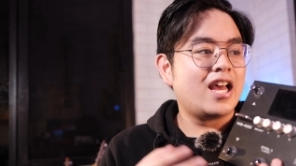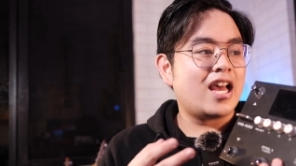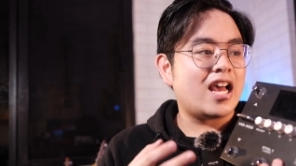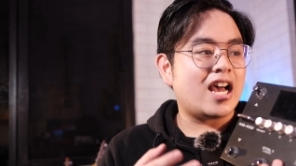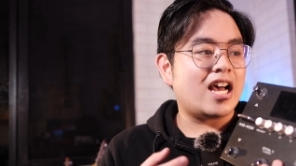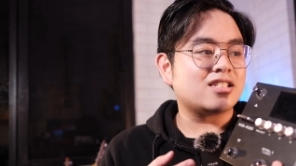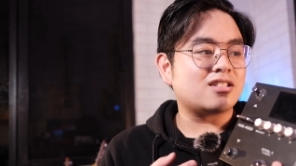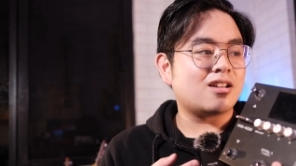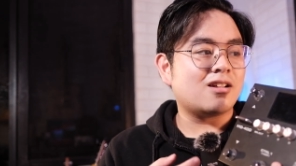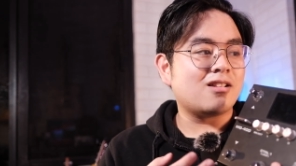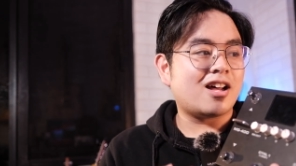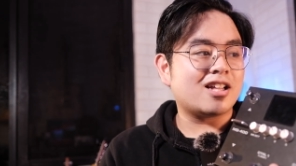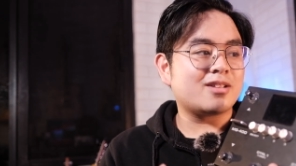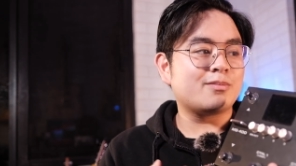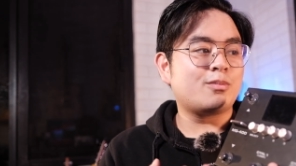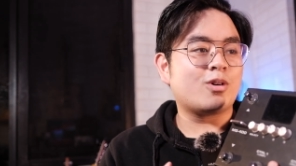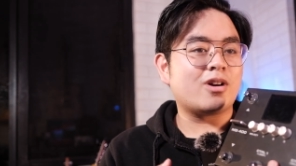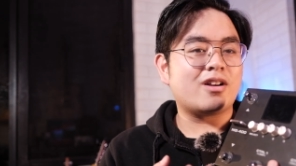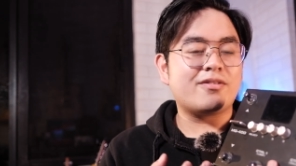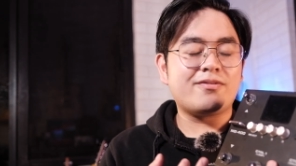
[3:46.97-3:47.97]
has a
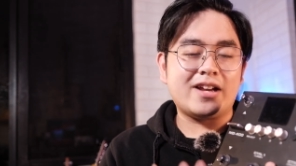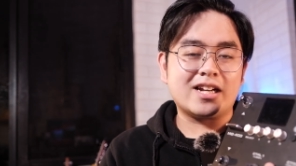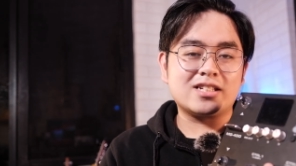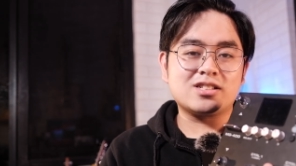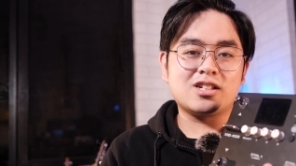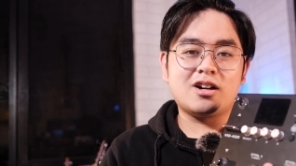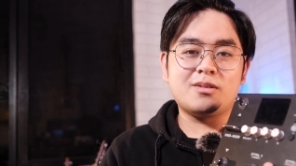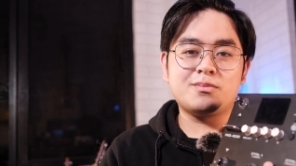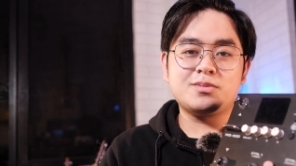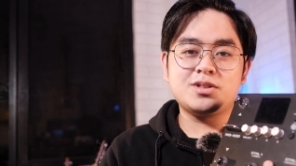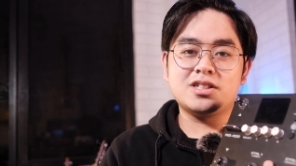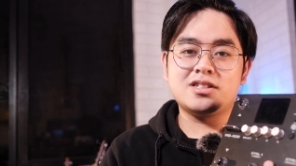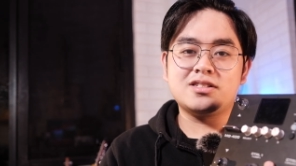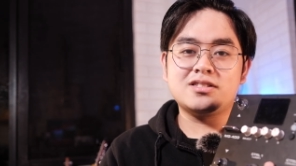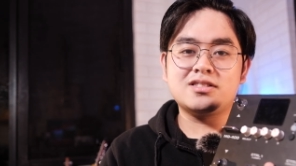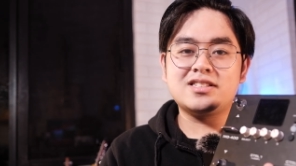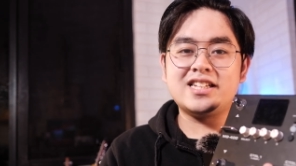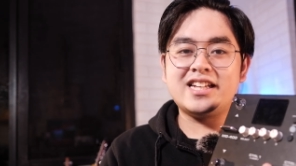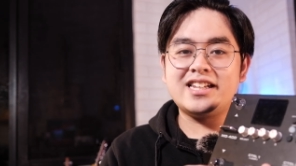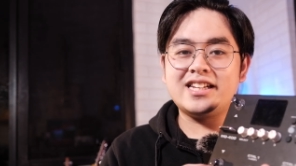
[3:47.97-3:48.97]
lot more effects
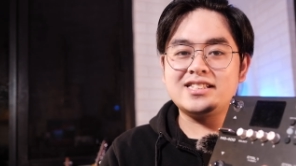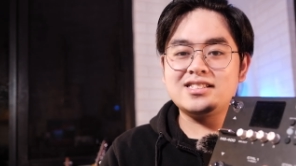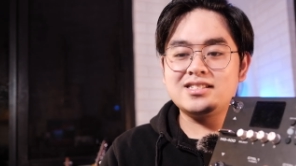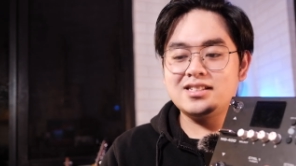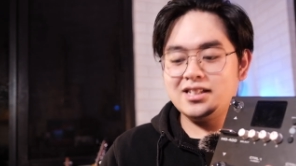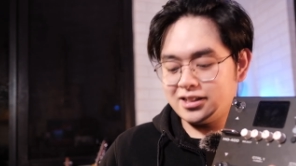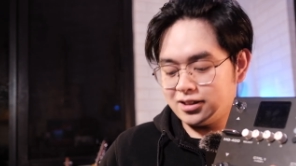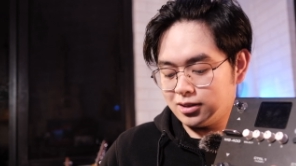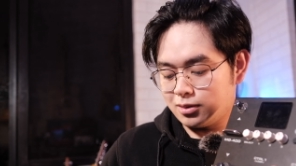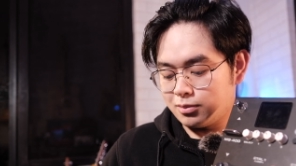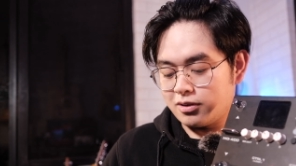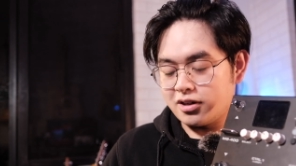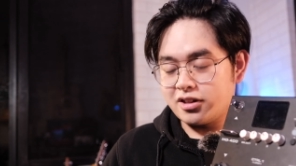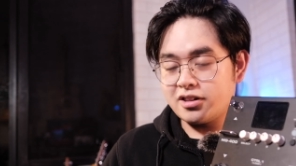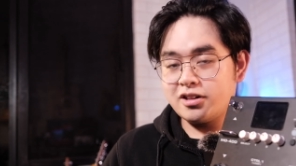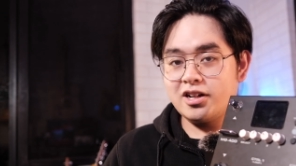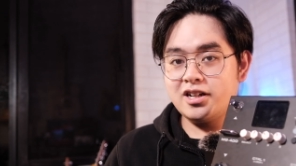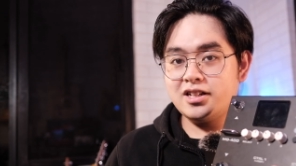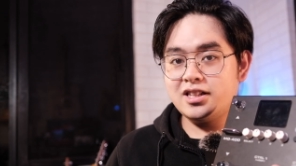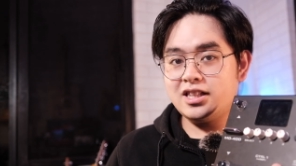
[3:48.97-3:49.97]
options than its little
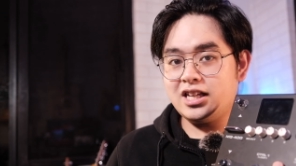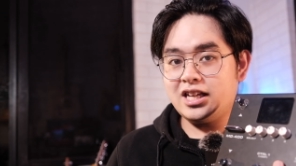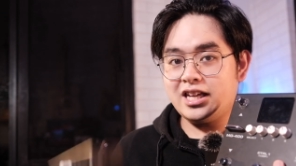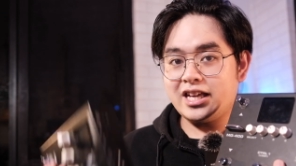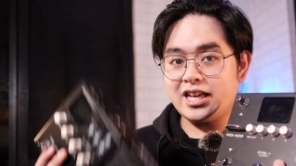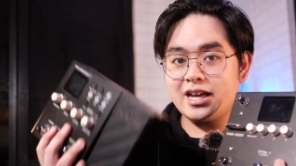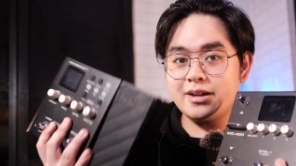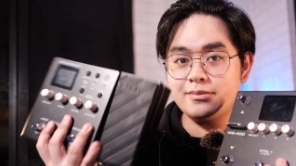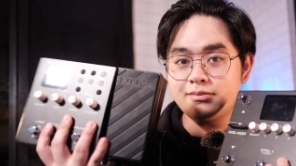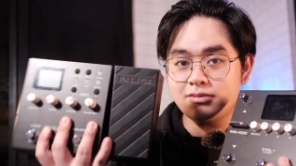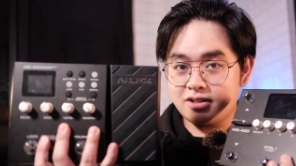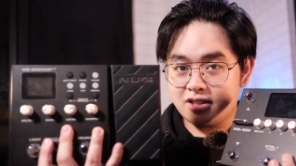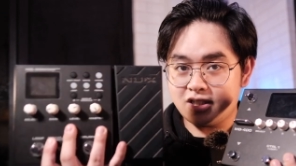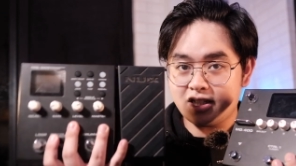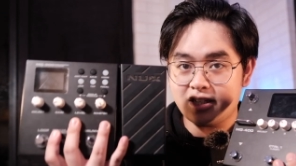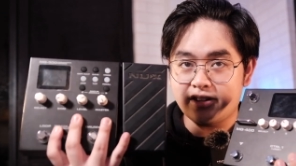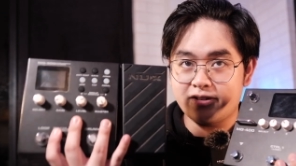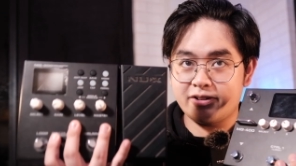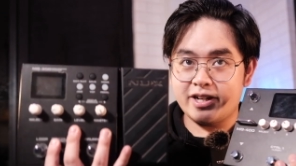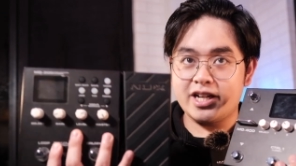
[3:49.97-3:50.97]
brother, the
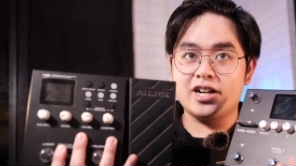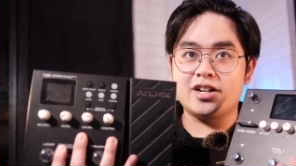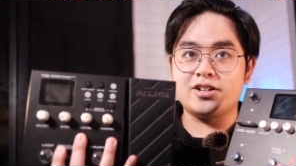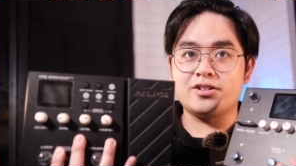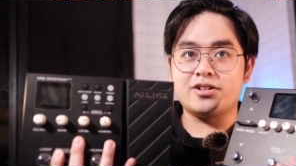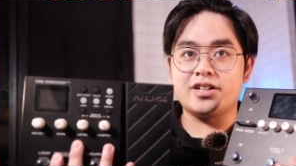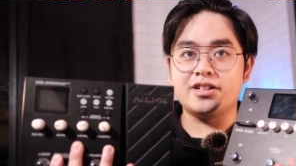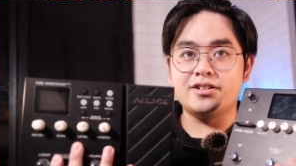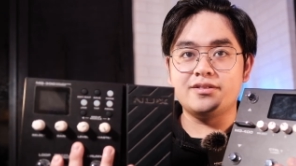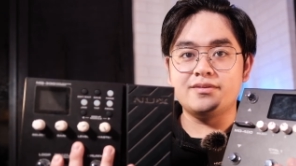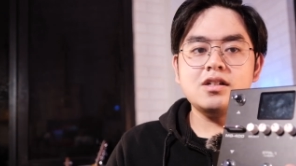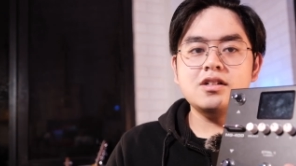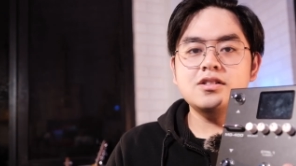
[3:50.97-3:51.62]
MG300.